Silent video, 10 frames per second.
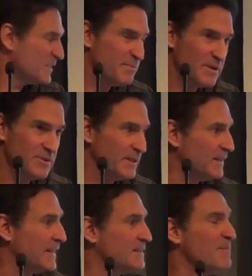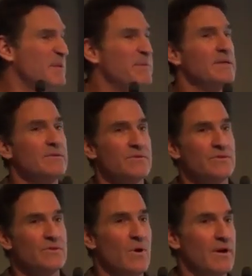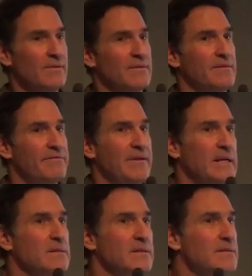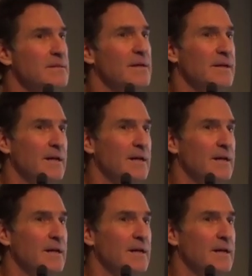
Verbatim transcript: especially like some of the pieces you saw, the faces.